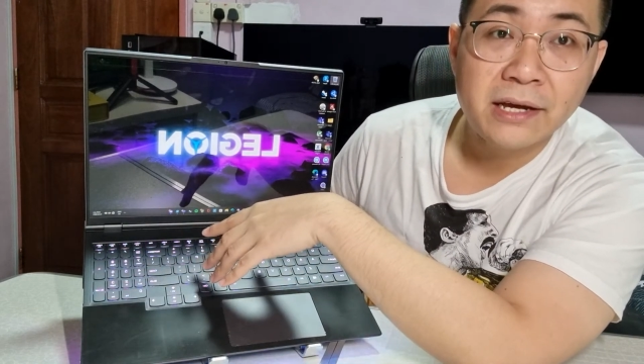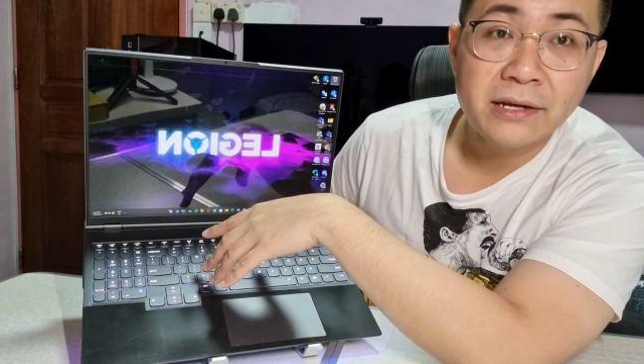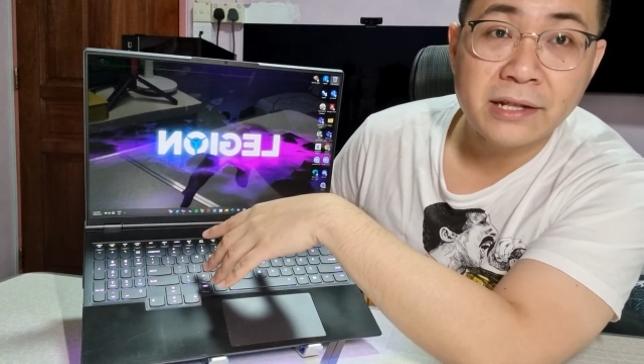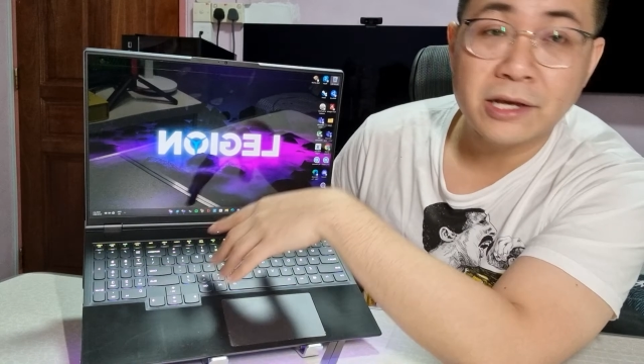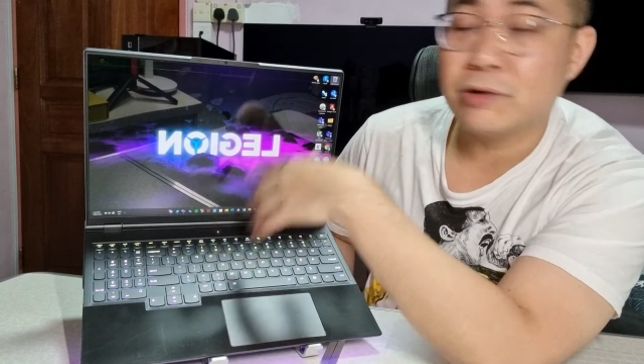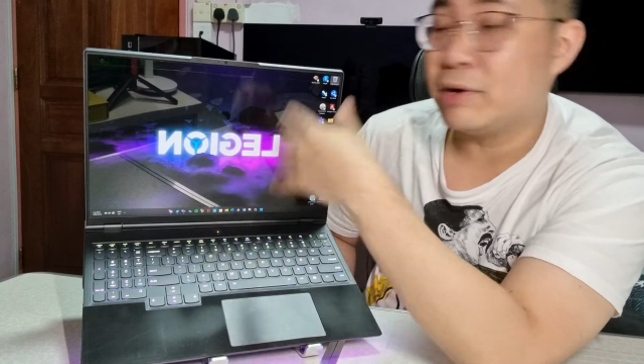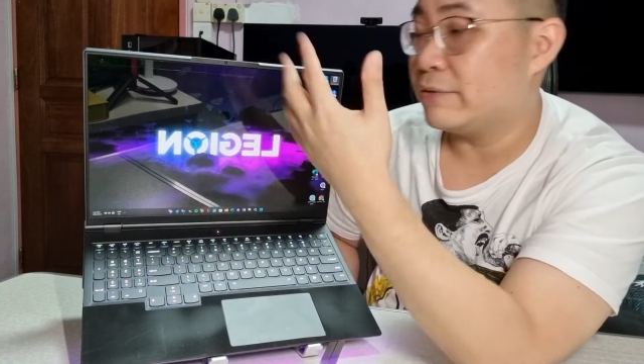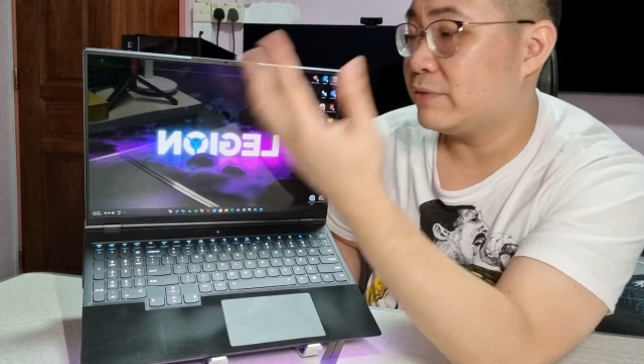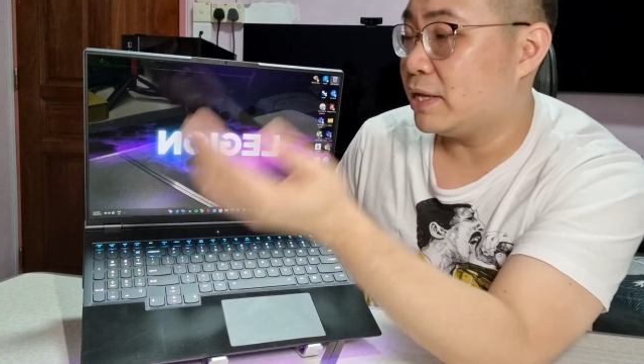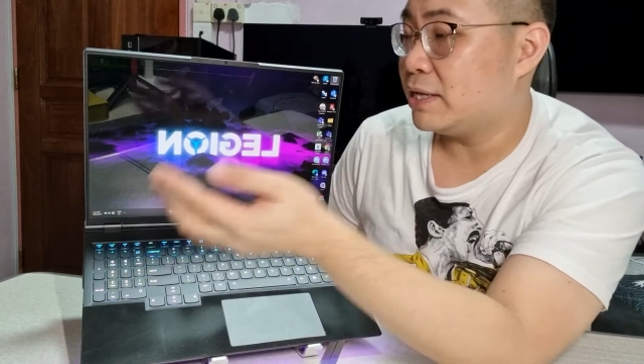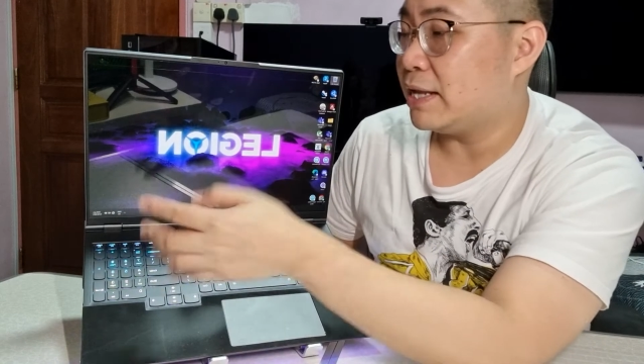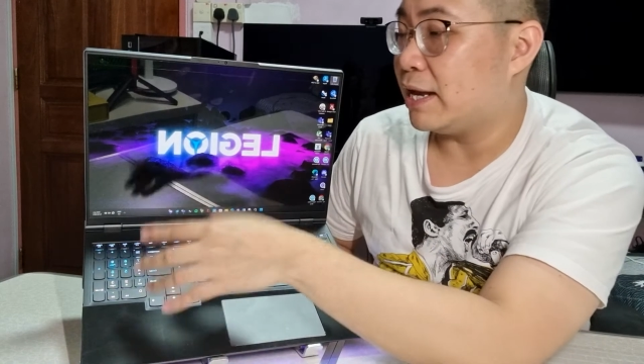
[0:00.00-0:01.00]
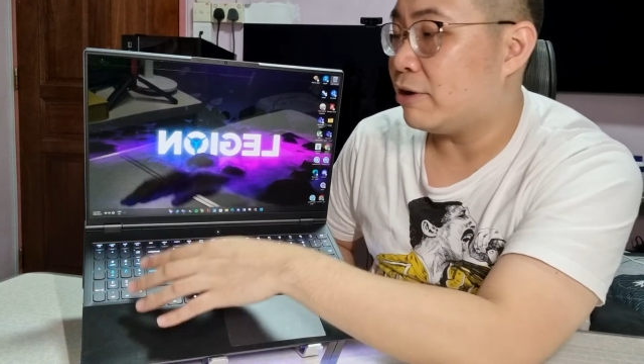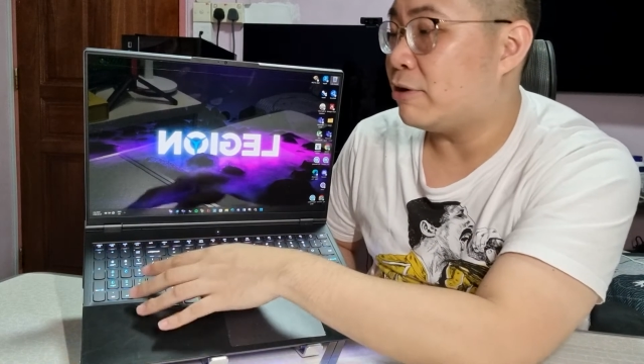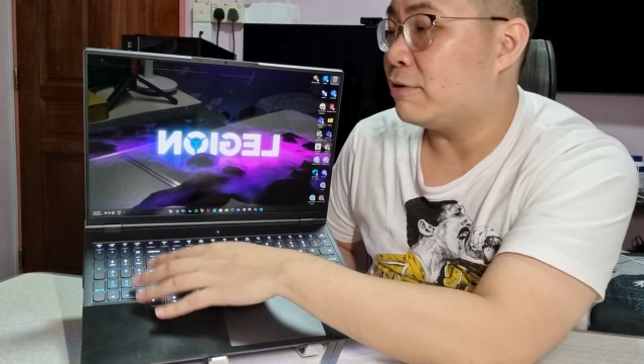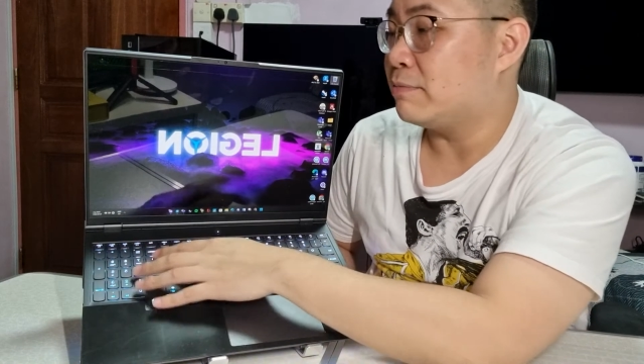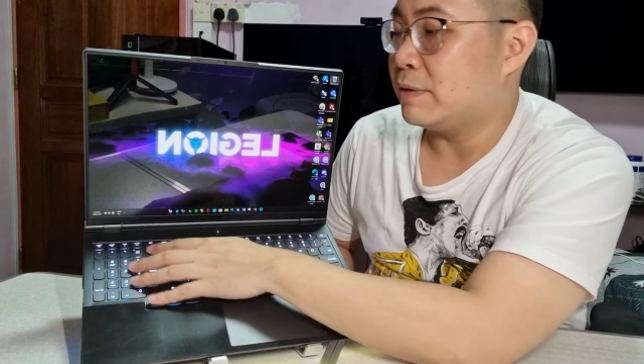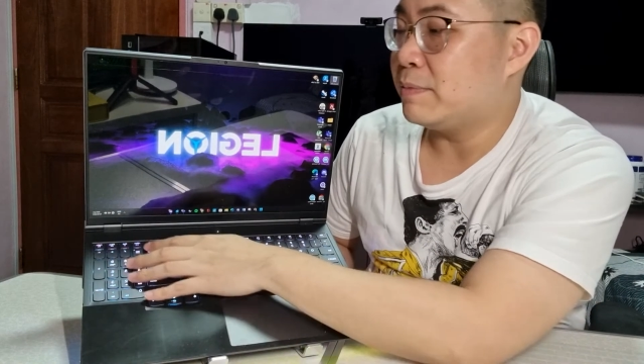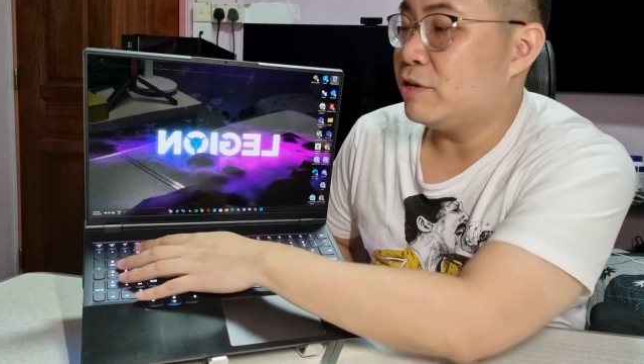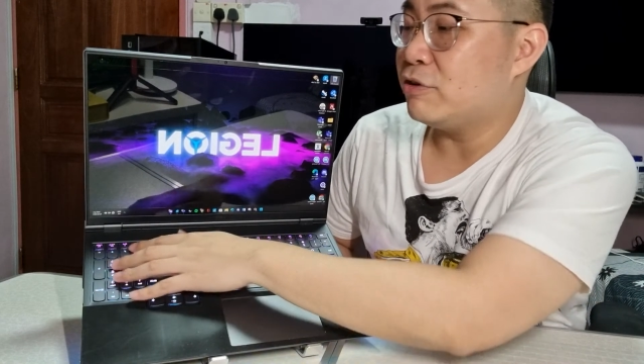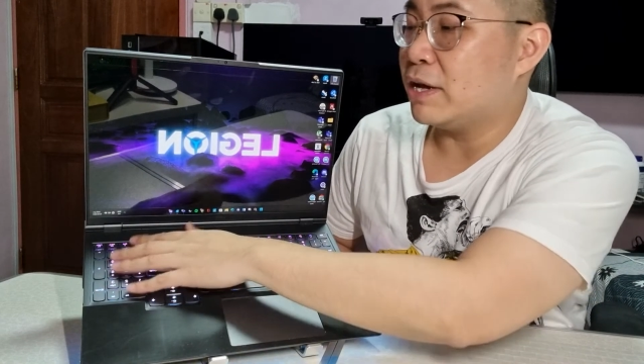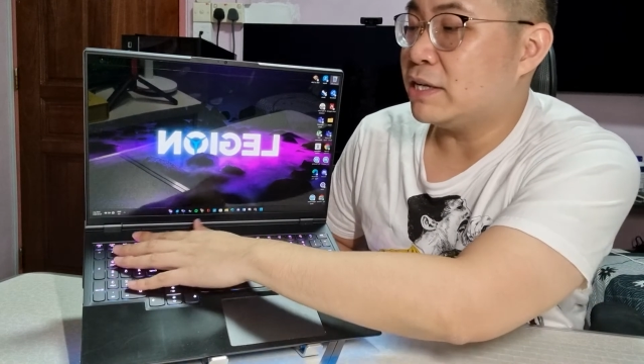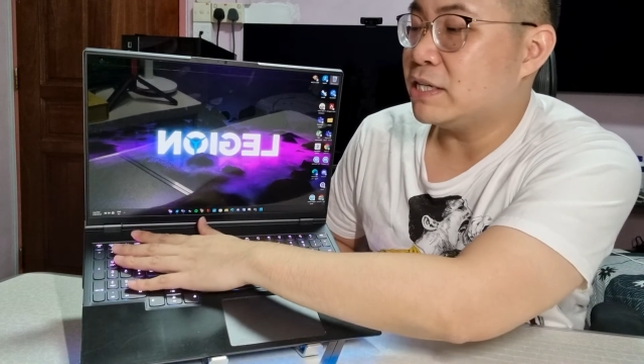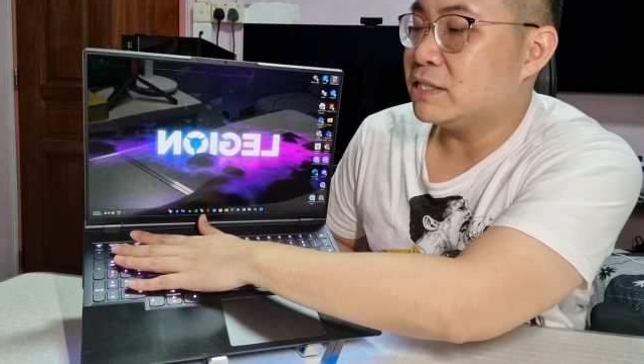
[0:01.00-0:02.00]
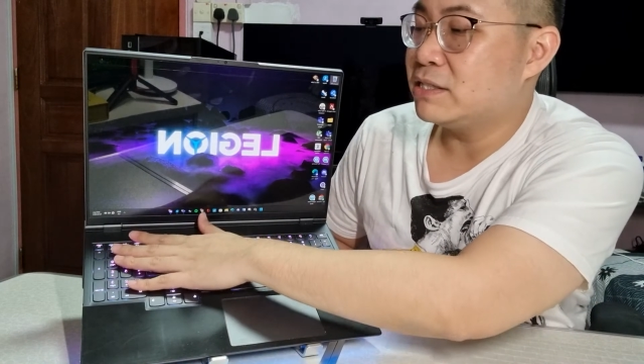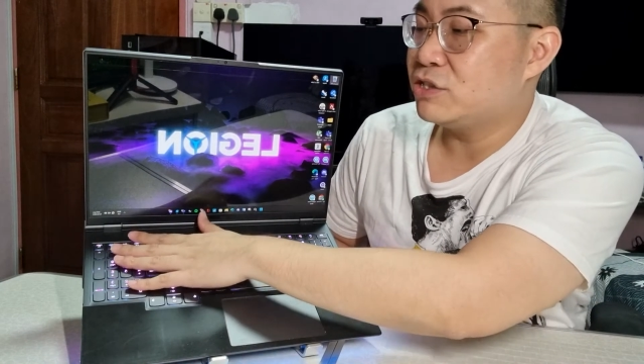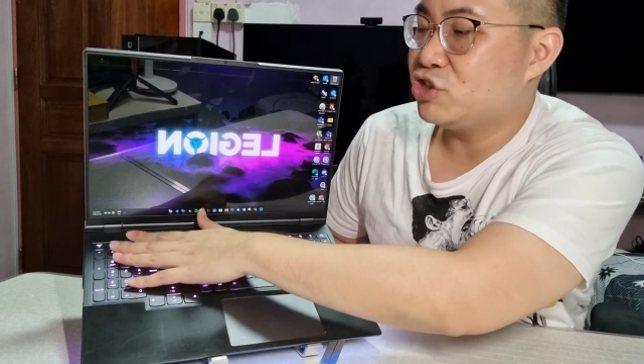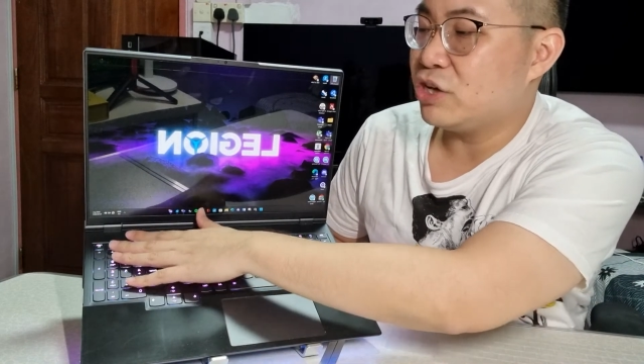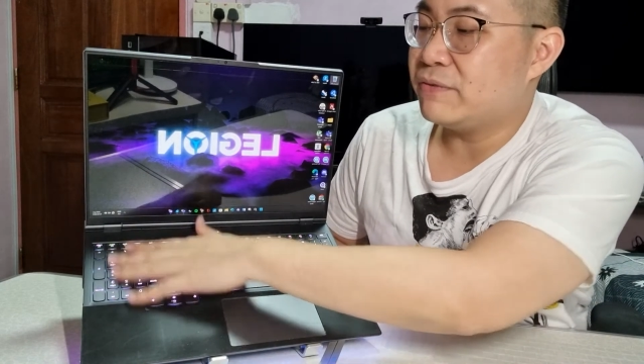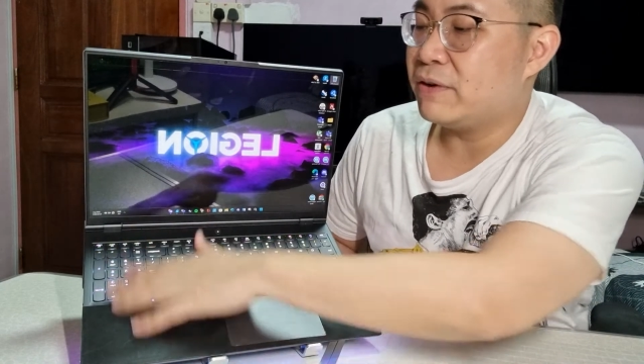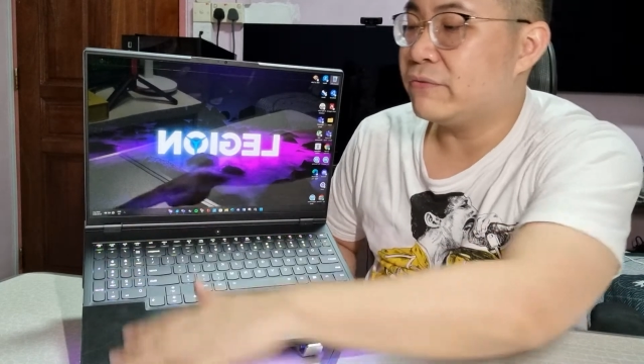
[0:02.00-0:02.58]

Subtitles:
They could think that, oh, maybe you can just shave